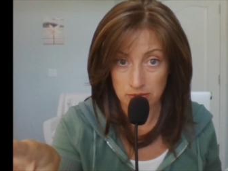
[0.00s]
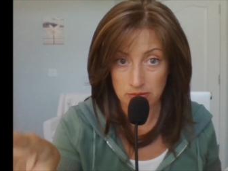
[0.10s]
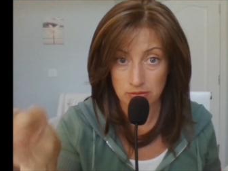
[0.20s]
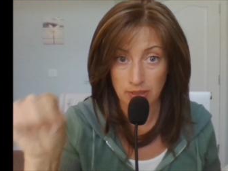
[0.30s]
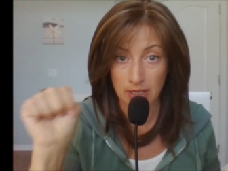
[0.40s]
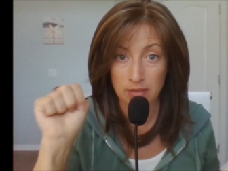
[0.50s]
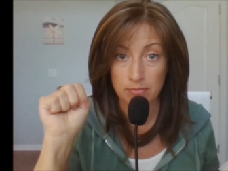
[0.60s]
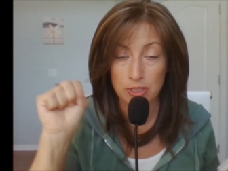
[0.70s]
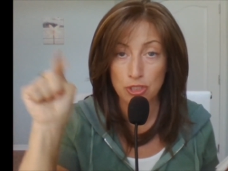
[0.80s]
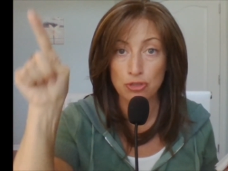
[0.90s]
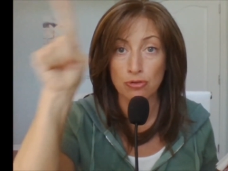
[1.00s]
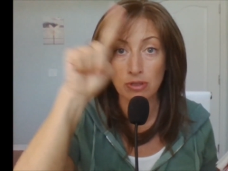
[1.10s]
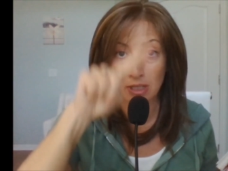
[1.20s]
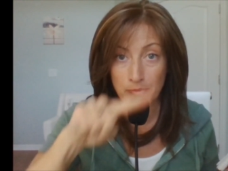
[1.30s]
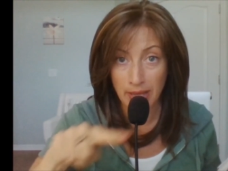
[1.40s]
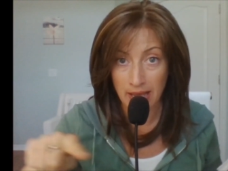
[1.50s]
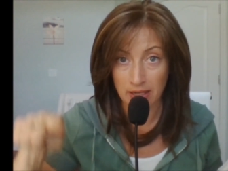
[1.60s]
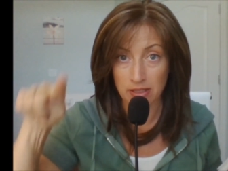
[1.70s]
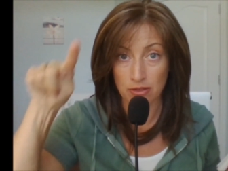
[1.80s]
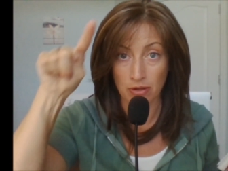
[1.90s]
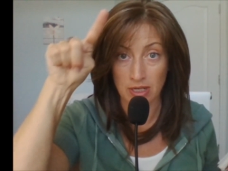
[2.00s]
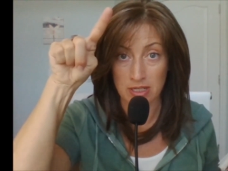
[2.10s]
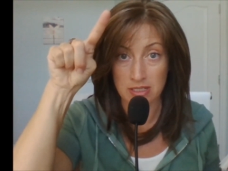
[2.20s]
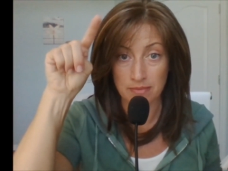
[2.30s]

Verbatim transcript: Okay? Circling back, you guys.